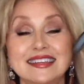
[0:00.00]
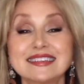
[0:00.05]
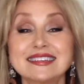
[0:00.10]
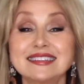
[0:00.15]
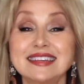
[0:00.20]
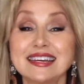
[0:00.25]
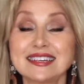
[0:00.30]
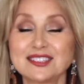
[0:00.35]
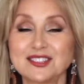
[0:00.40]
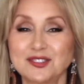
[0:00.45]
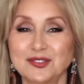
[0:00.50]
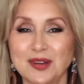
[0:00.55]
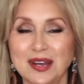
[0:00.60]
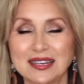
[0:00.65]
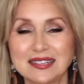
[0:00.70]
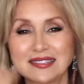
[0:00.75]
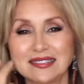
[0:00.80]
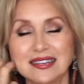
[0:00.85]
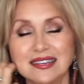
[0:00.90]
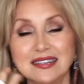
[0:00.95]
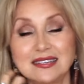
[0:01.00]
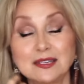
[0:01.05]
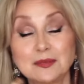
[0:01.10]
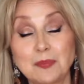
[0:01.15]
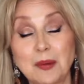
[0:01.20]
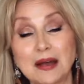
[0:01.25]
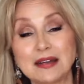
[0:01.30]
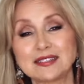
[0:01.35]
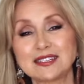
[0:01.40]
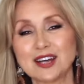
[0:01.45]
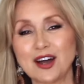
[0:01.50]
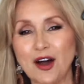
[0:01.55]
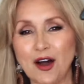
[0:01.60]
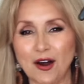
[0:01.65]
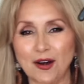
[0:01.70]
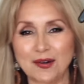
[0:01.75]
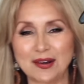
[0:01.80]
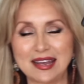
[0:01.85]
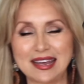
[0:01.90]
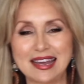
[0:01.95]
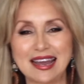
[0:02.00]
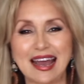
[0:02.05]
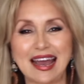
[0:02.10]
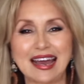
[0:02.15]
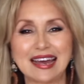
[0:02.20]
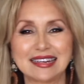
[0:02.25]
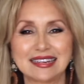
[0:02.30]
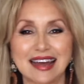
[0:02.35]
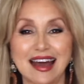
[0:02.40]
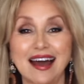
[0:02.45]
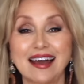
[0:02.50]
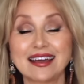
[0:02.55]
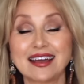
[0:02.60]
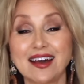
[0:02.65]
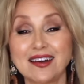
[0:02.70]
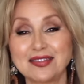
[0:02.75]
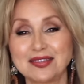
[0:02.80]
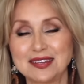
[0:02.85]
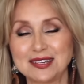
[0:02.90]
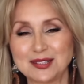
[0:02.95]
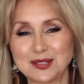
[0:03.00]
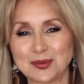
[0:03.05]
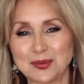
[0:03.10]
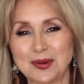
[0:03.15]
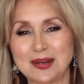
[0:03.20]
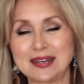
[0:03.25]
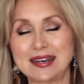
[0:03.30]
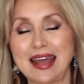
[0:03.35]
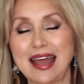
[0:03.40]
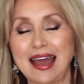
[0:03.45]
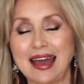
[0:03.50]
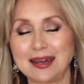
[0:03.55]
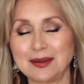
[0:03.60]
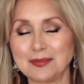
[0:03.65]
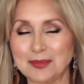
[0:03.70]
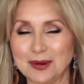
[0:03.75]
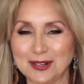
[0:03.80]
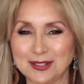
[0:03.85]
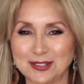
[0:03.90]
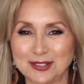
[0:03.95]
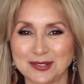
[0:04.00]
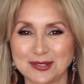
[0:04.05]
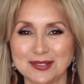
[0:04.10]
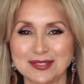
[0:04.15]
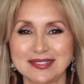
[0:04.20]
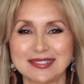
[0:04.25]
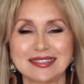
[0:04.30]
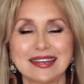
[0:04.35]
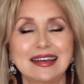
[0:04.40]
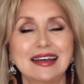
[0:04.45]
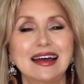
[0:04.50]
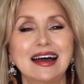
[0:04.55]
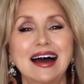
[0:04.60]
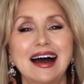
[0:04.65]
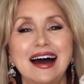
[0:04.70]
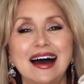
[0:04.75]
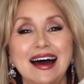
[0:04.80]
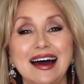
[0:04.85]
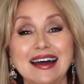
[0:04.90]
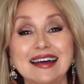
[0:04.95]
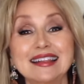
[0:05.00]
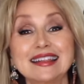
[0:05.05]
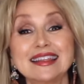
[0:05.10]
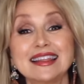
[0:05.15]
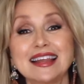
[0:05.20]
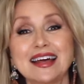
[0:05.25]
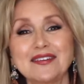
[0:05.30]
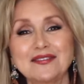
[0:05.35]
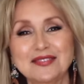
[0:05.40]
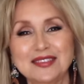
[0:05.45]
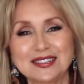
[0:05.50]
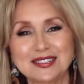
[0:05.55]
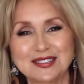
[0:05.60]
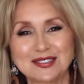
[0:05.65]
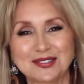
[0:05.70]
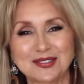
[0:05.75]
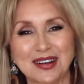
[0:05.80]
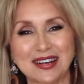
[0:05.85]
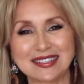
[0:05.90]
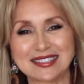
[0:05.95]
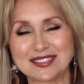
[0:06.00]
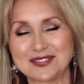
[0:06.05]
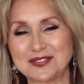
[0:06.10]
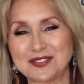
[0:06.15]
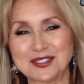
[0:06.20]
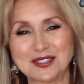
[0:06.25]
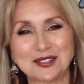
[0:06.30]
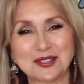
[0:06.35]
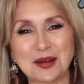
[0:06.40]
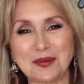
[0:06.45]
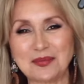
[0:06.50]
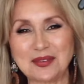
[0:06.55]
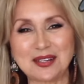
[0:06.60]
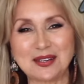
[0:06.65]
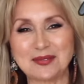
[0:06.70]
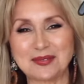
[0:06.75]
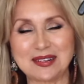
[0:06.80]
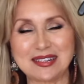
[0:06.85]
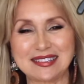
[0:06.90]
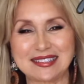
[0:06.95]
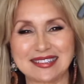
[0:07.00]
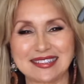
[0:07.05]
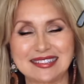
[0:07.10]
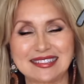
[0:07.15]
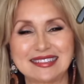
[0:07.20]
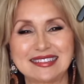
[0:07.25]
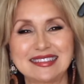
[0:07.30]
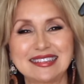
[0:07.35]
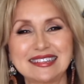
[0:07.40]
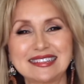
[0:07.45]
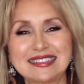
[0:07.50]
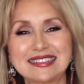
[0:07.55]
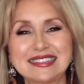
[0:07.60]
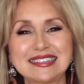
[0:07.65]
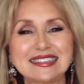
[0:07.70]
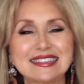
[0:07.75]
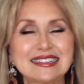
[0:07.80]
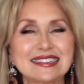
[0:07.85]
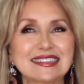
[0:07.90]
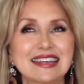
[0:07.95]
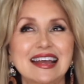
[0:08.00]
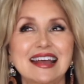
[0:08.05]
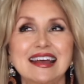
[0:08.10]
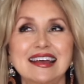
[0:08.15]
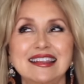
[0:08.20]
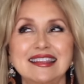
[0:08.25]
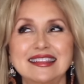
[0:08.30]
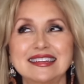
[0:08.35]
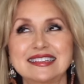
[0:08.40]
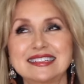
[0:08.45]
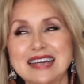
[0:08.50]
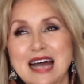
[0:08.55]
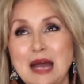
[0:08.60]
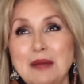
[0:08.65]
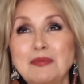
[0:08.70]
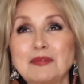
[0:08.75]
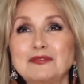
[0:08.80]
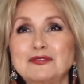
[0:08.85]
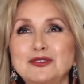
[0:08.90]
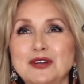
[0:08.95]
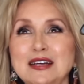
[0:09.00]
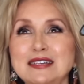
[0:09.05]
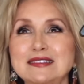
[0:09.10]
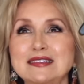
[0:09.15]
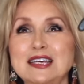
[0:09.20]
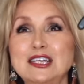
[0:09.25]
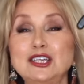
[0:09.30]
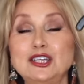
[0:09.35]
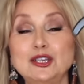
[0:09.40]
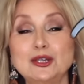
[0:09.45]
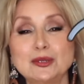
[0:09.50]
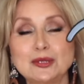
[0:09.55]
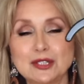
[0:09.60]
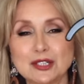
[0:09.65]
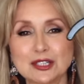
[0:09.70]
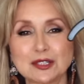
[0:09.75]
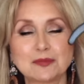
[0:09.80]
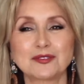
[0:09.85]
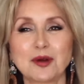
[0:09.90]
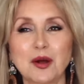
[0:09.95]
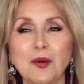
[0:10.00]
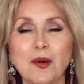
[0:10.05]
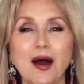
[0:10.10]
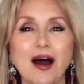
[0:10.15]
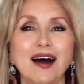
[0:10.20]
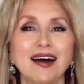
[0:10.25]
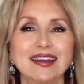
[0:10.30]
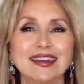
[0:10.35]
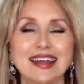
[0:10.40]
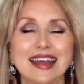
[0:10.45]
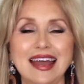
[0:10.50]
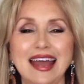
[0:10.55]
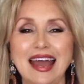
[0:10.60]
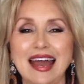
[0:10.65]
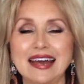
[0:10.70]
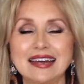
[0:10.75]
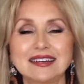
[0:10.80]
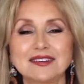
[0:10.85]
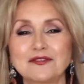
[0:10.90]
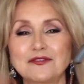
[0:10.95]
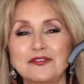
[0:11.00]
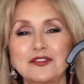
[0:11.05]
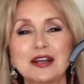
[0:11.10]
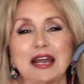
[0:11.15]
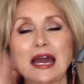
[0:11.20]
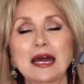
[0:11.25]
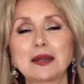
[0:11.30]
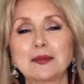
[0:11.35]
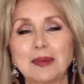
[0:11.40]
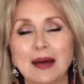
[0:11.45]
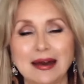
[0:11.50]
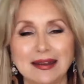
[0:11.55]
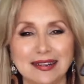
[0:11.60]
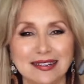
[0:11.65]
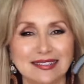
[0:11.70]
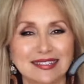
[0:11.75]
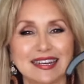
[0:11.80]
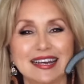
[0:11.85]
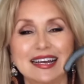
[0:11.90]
This next dress is by Tahari and I got this one at Marshalls. I love this dress for so many reasons. This is the type of dress that you just throw on and forget about it.